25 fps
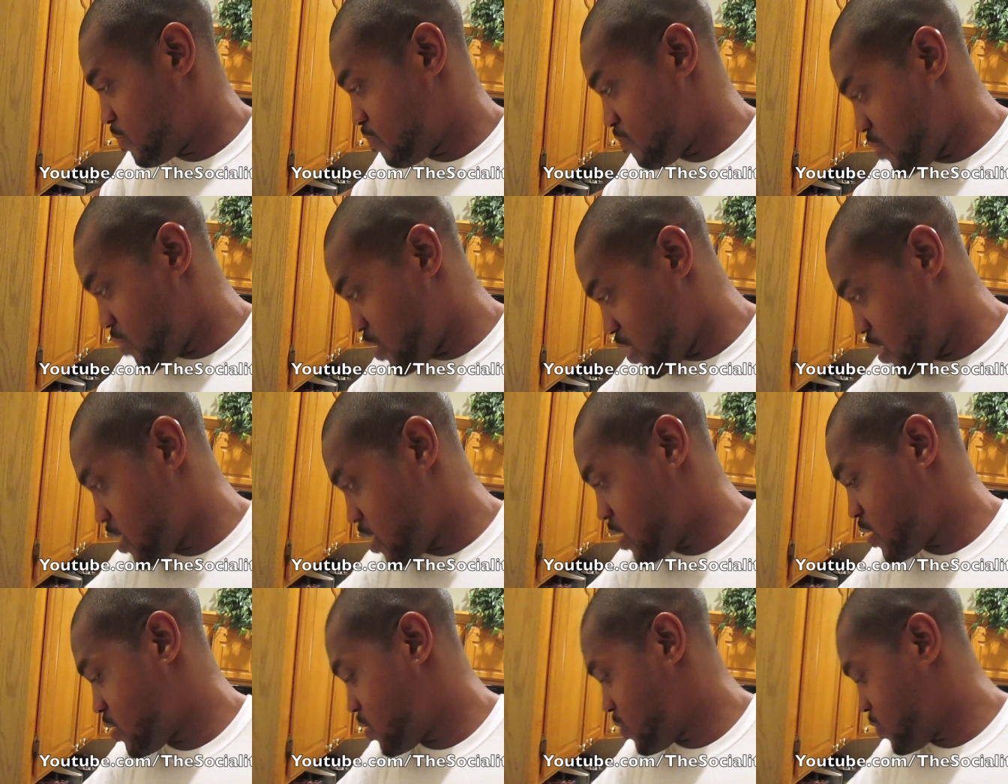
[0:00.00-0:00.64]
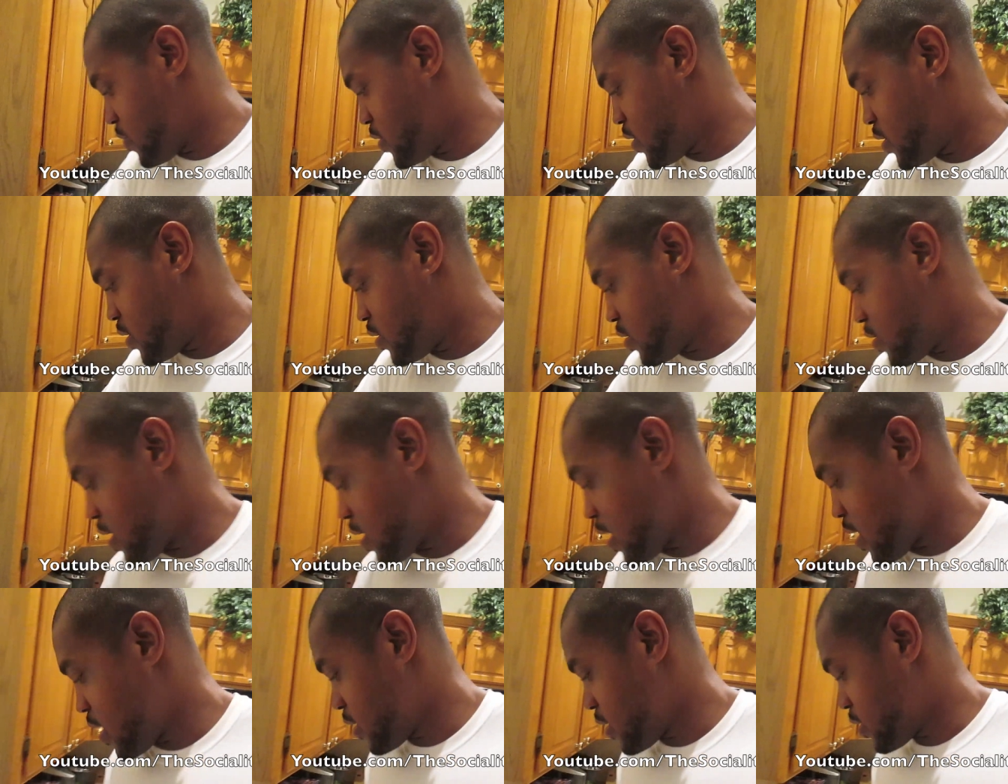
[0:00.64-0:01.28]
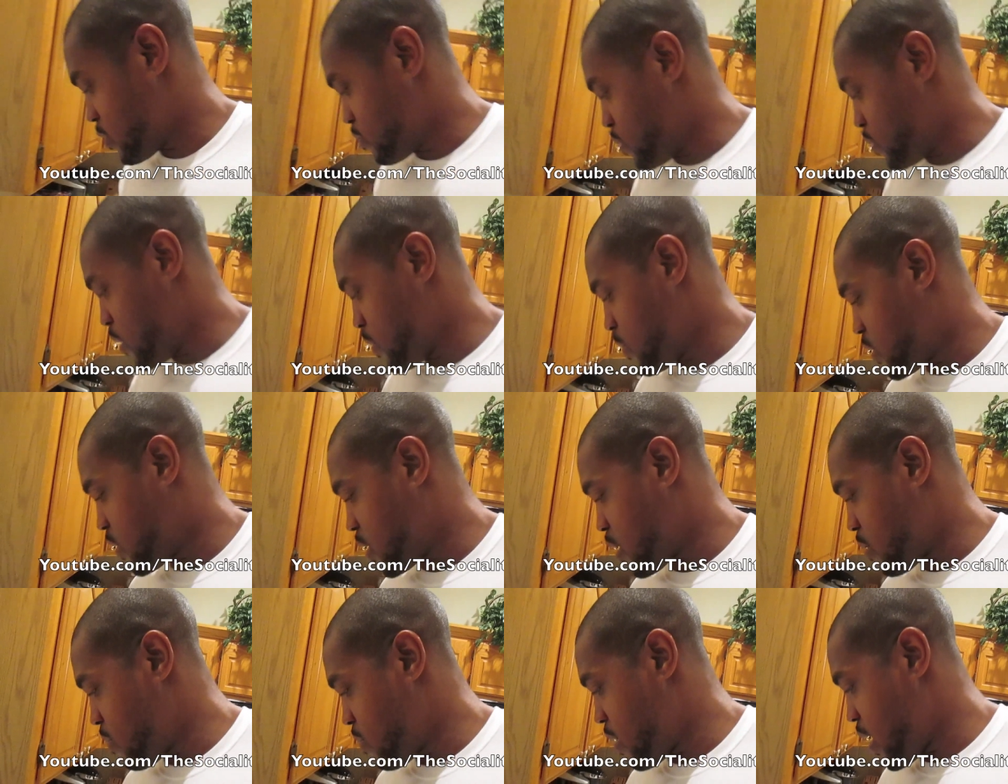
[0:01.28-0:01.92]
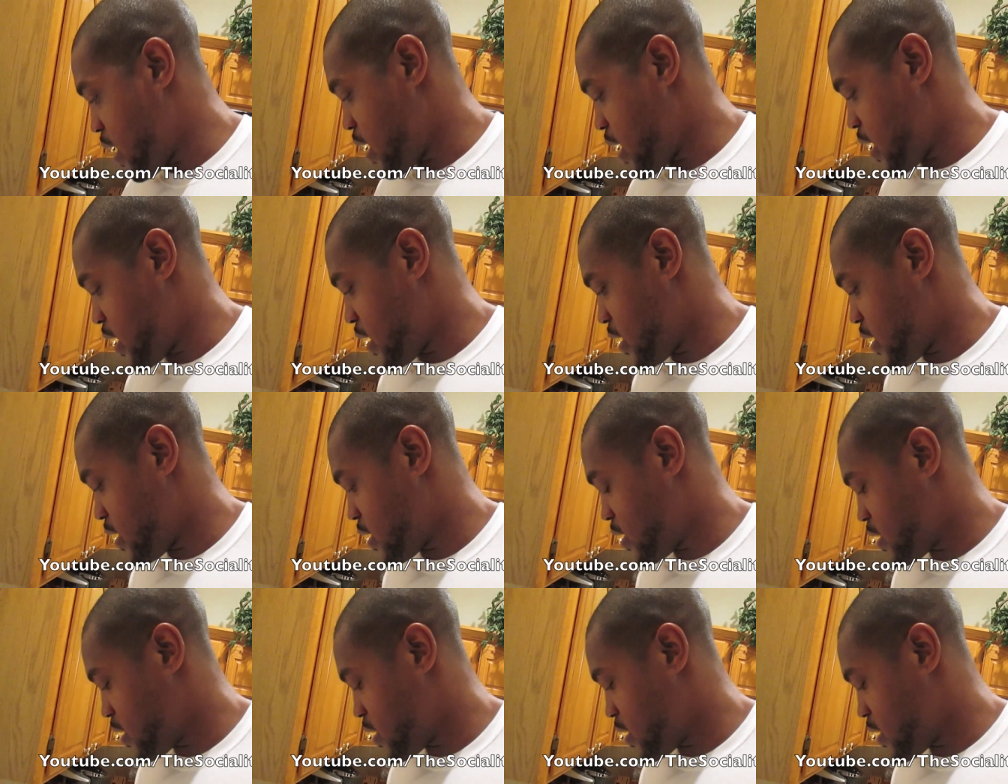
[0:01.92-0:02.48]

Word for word: But we still had some people come by.